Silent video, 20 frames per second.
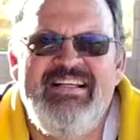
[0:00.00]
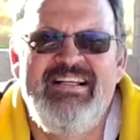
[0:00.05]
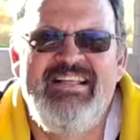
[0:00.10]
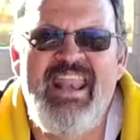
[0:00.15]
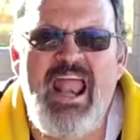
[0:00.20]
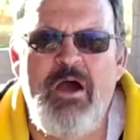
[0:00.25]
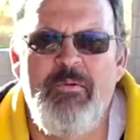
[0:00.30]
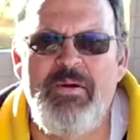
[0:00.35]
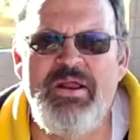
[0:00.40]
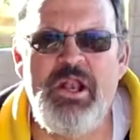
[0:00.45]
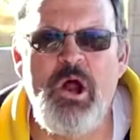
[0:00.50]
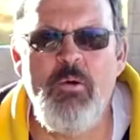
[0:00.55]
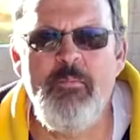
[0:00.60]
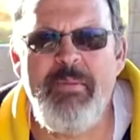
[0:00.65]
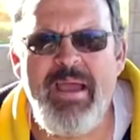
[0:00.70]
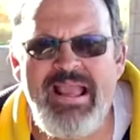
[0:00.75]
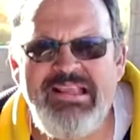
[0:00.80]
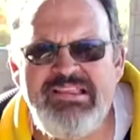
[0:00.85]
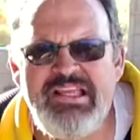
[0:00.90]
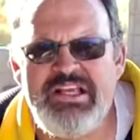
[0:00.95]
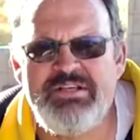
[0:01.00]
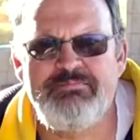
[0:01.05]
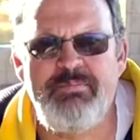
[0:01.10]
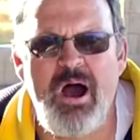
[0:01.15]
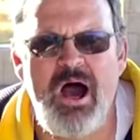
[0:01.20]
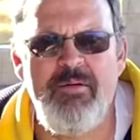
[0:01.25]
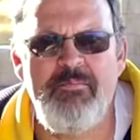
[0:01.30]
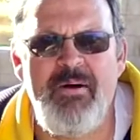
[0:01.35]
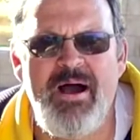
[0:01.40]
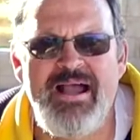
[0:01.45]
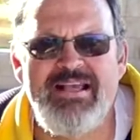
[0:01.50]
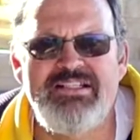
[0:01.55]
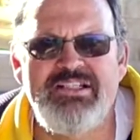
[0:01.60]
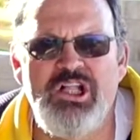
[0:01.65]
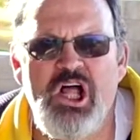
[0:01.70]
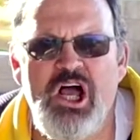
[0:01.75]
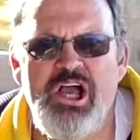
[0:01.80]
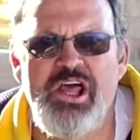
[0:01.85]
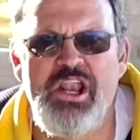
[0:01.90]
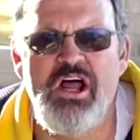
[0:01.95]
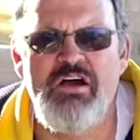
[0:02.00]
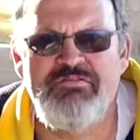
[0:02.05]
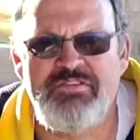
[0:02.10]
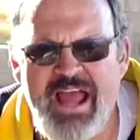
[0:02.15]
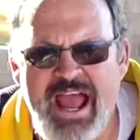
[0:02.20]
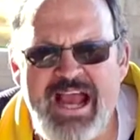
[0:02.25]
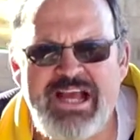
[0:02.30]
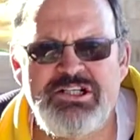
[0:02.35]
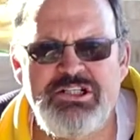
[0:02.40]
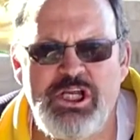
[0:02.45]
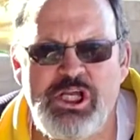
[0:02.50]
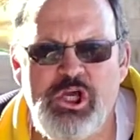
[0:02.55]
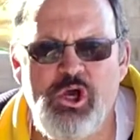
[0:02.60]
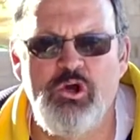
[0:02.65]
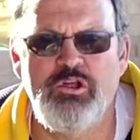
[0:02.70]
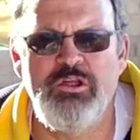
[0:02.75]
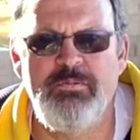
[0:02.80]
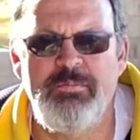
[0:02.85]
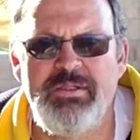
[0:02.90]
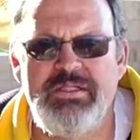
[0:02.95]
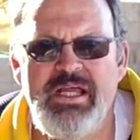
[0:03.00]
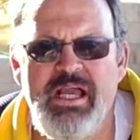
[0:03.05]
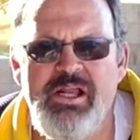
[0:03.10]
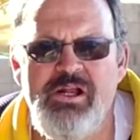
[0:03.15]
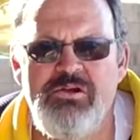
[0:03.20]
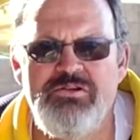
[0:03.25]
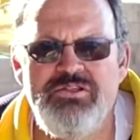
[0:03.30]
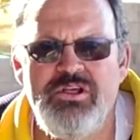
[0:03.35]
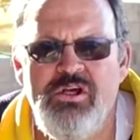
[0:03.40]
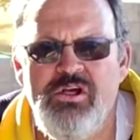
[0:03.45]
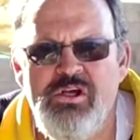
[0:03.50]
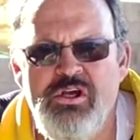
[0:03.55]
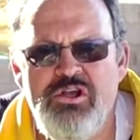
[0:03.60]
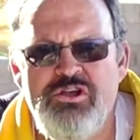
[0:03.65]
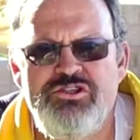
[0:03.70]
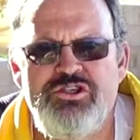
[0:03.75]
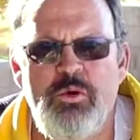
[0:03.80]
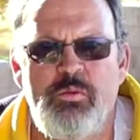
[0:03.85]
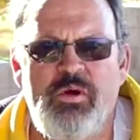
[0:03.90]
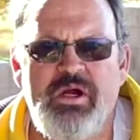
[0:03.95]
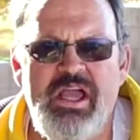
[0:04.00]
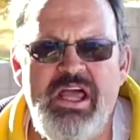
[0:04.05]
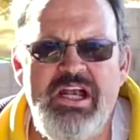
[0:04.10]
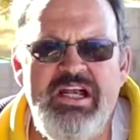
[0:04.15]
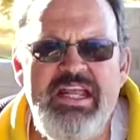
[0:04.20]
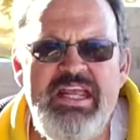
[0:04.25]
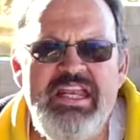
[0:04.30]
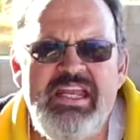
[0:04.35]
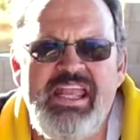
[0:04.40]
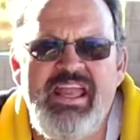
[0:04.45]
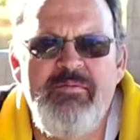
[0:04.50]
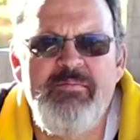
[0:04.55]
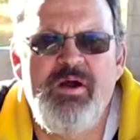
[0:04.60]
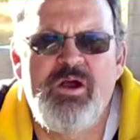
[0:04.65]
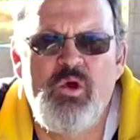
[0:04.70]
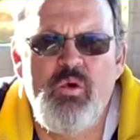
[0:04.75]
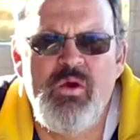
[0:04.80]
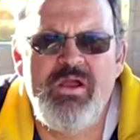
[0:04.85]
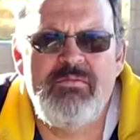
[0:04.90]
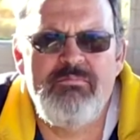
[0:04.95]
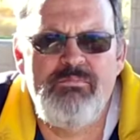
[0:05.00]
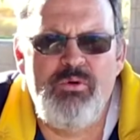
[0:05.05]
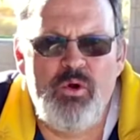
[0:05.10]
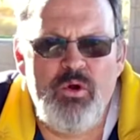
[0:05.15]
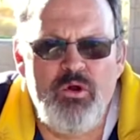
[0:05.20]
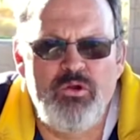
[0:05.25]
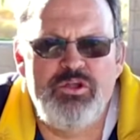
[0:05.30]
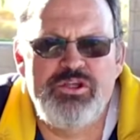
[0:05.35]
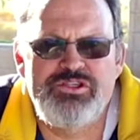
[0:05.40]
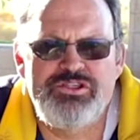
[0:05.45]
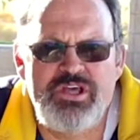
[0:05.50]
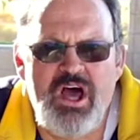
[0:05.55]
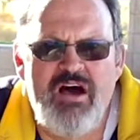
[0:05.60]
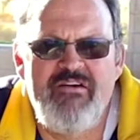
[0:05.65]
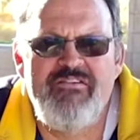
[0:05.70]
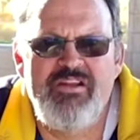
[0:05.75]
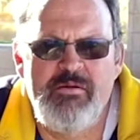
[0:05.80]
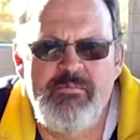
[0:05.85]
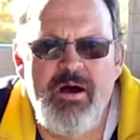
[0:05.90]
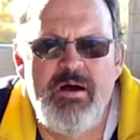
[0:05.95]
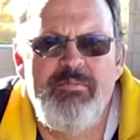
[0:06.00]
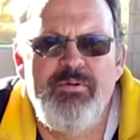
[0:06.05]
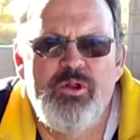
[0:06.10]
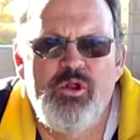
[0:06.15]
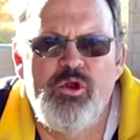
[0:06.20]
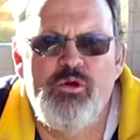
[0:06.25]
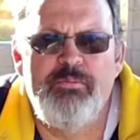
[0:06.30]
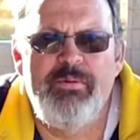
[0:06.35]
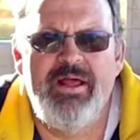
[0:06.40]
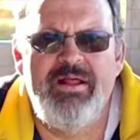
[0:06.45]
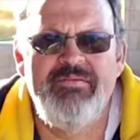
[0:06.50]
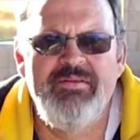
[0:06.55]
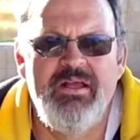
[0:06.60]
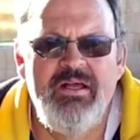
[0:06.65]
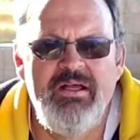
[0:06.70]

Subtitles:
Now, we don't bake these pot pies long enough to actually cook the potatoes, so we're going to need to give them a quick boil to soften them up a little bit.